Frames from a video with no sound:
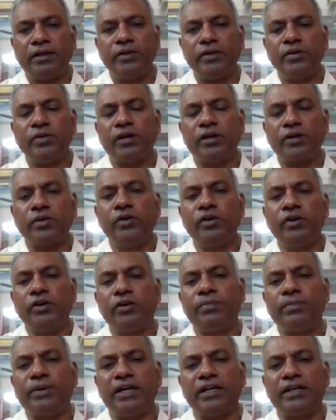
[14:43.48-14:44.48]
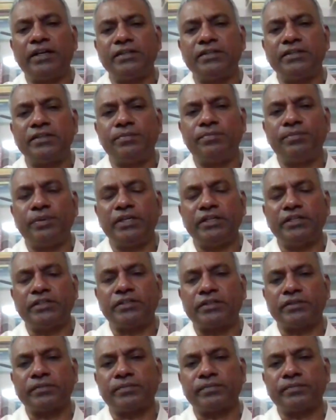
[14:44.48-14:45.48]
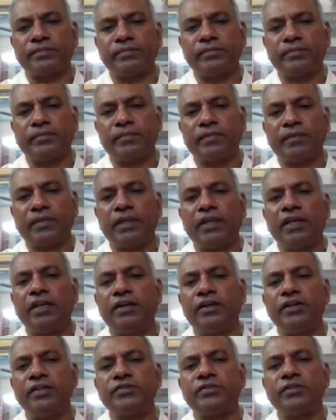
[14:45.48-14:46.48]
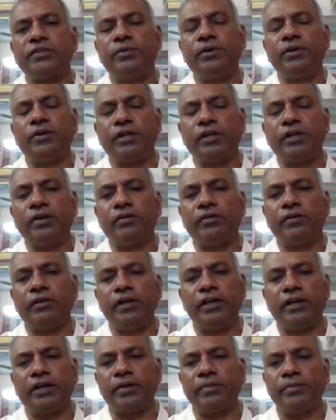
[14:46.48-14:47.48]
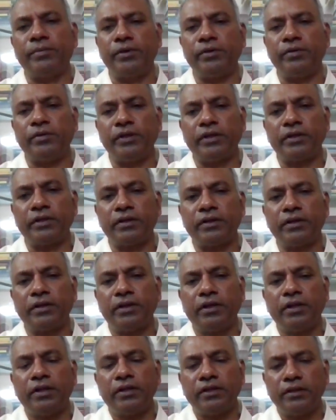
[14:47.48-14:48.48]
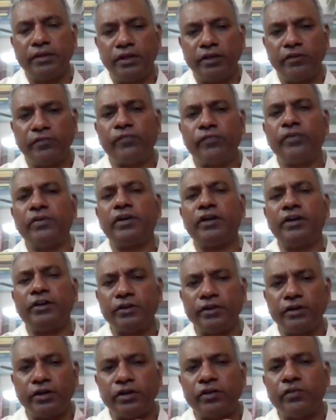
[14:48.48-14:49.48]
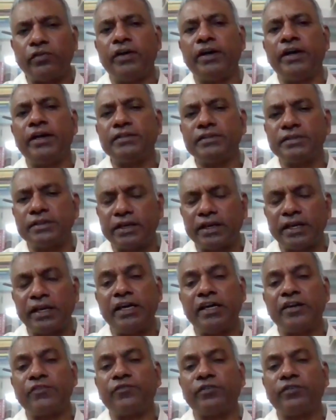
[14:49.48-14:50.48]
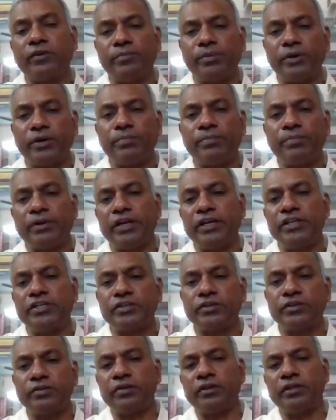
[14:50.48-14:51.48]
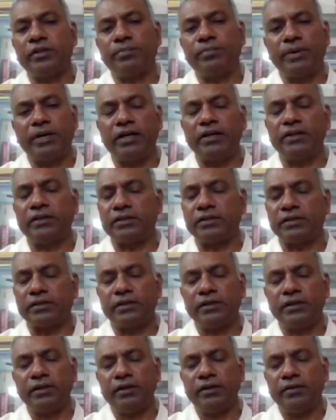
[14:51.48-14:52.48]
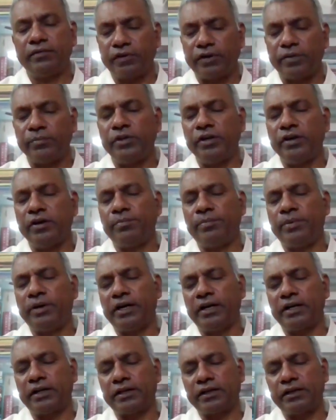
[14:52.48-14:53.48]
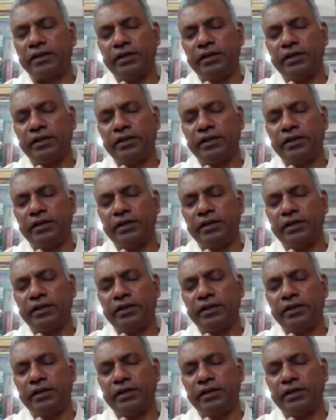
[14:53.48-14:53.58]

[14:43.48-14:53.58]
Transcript: you are going to participate in distributing Holy Communion. Therefore, it requires a careful preparation on the part, from your part.